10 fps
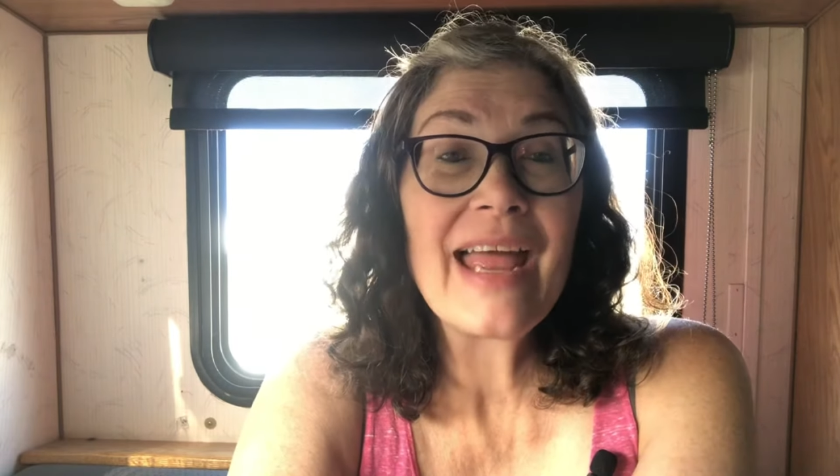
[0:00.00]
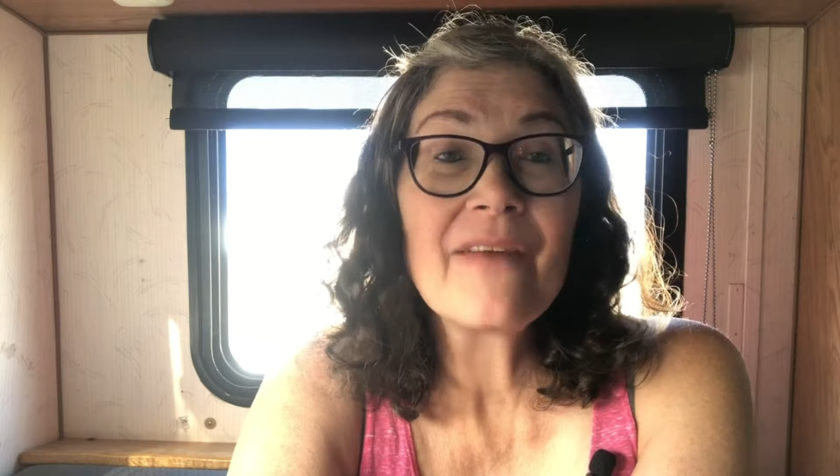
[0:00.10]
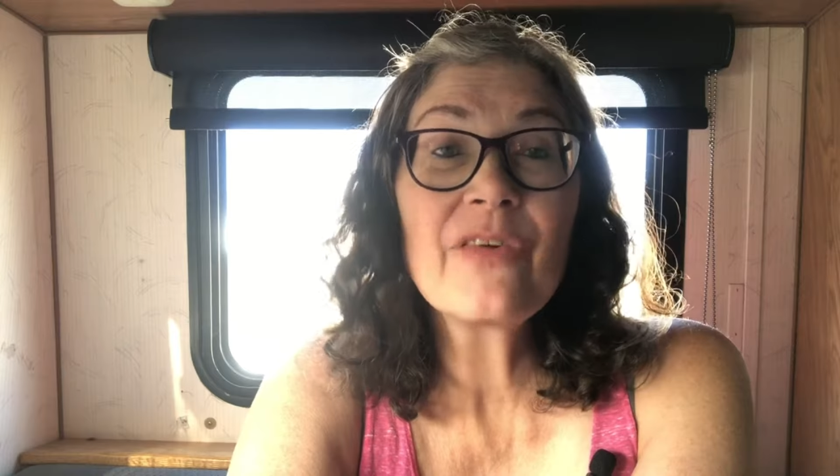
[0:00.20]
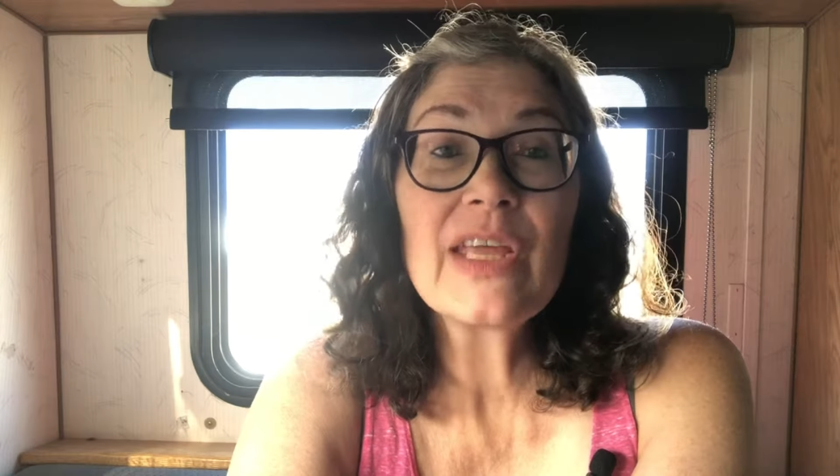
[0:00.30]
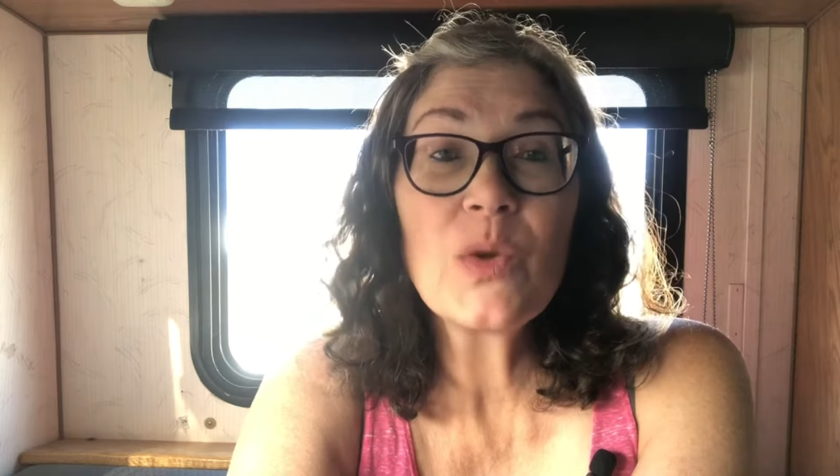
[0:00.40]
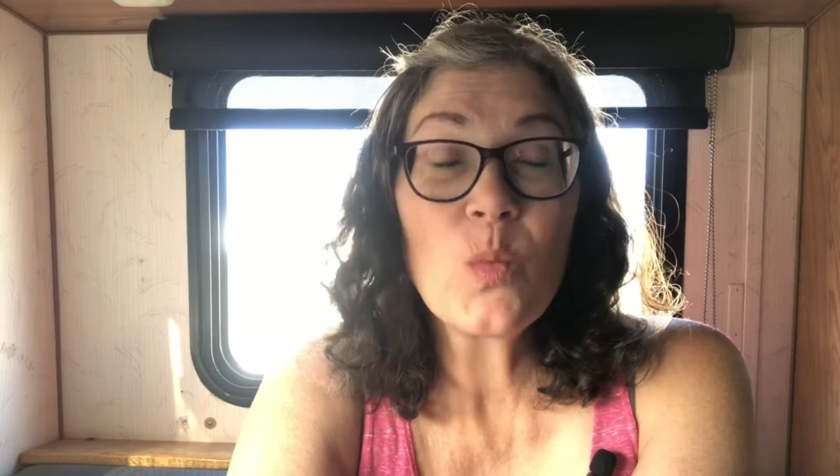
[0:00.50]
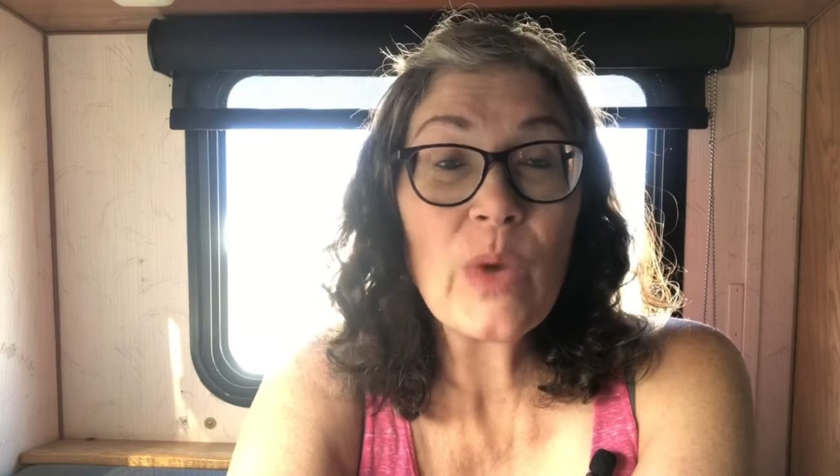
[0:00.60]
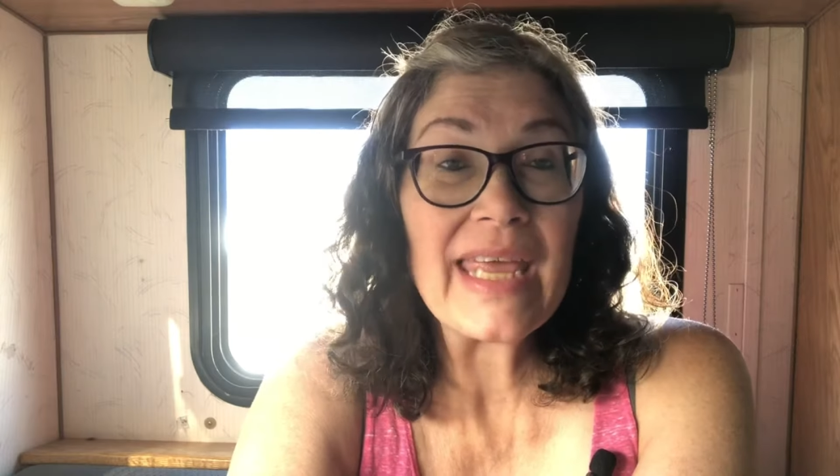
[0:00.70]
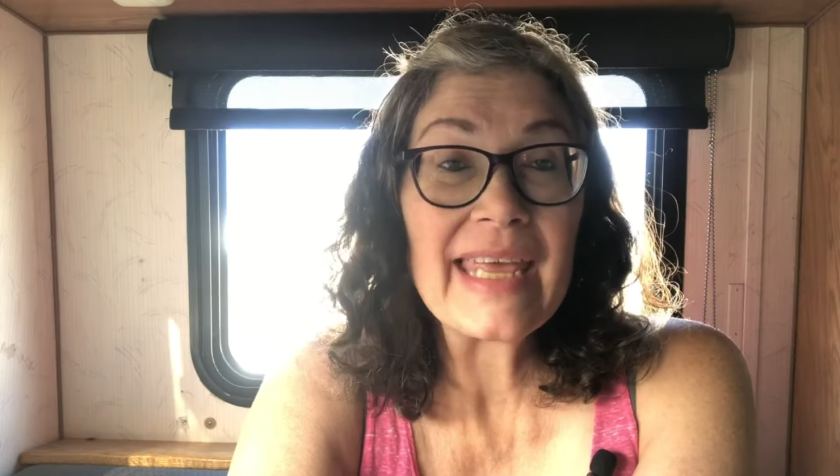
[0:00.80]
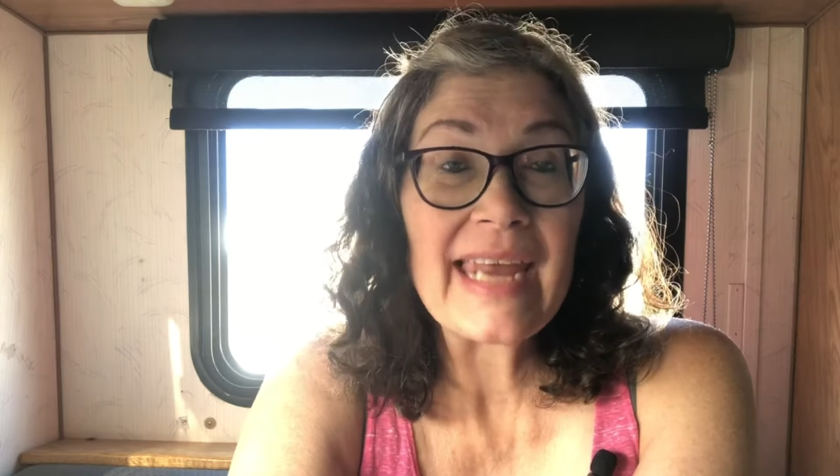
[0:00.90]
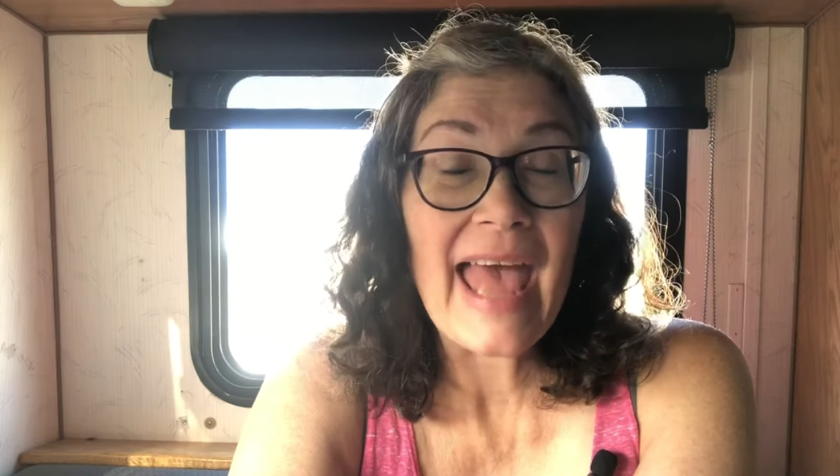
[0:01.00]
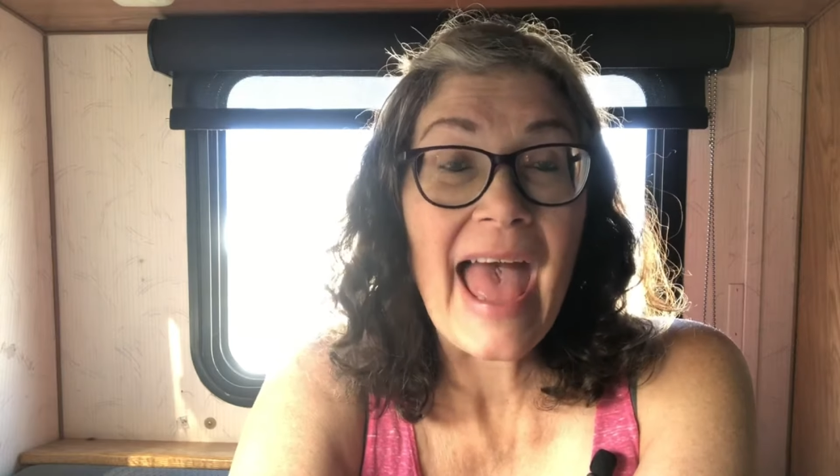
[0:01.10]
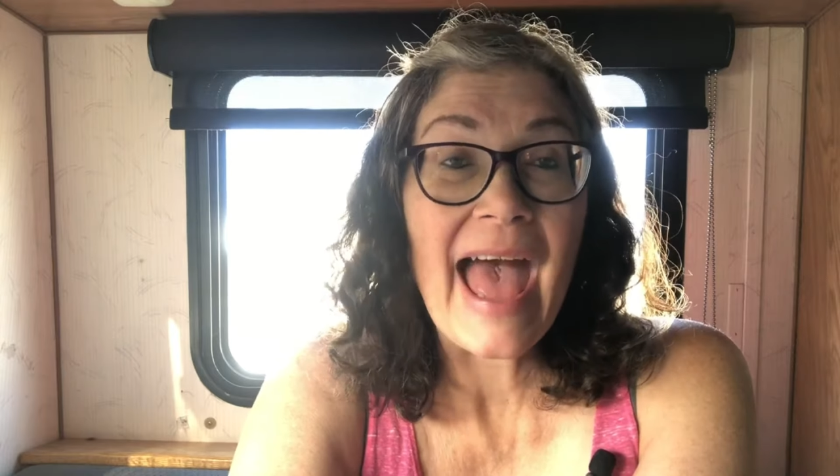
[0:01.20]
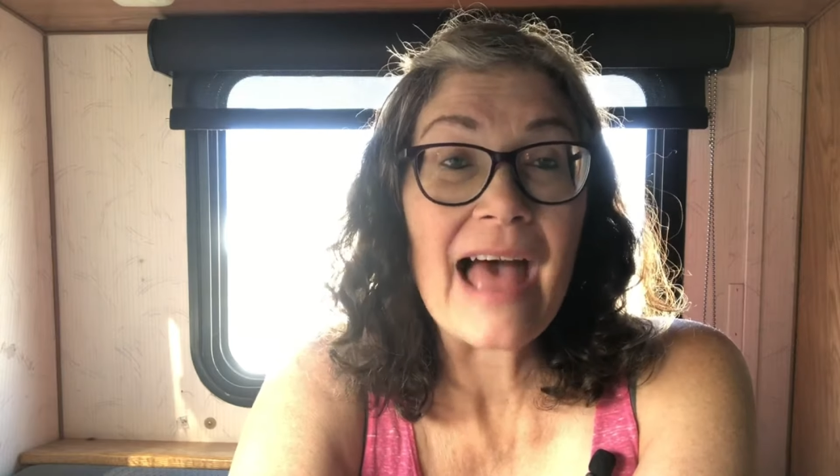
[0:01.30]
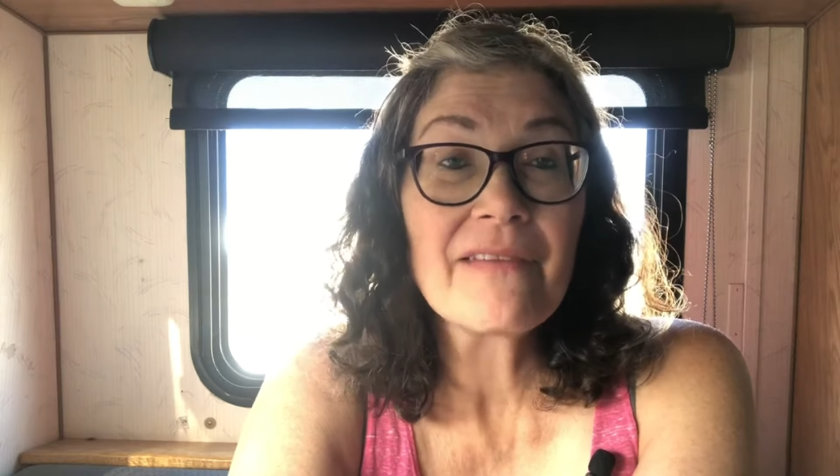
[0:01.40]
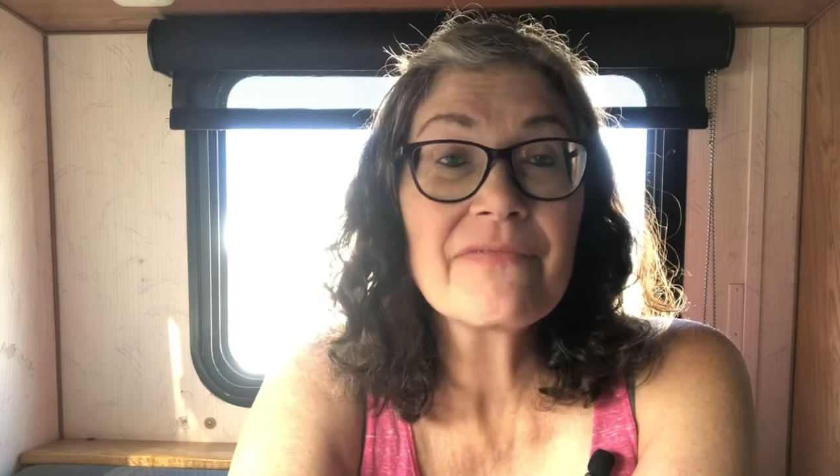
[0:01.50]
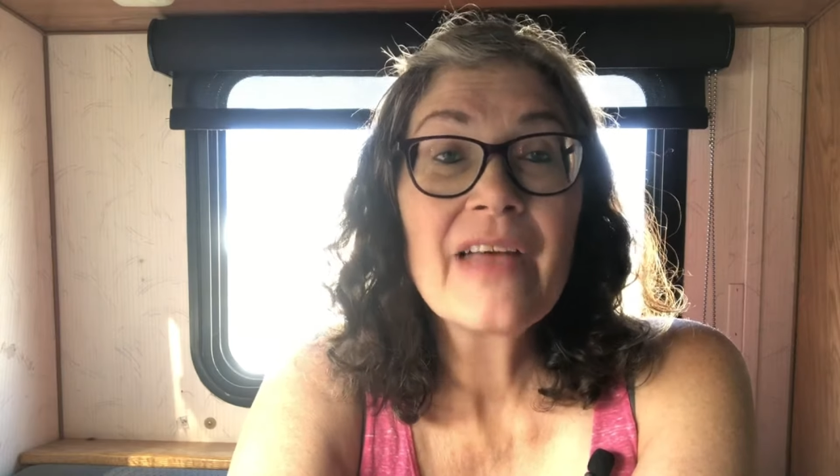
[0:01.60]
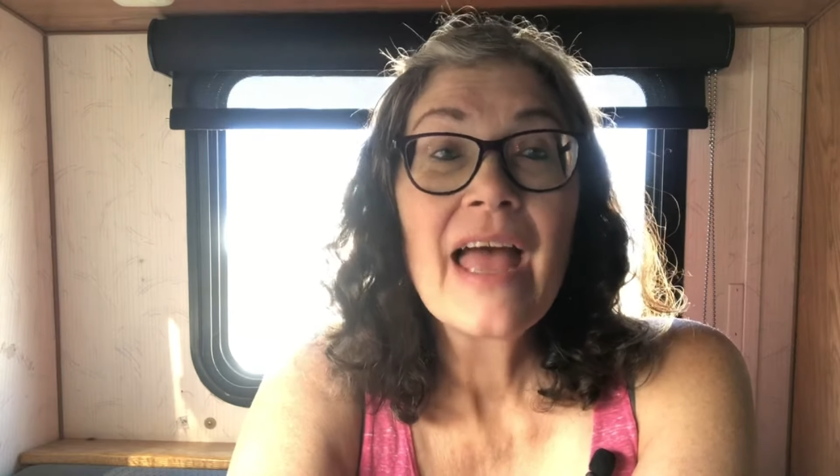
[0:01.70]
every week and a half.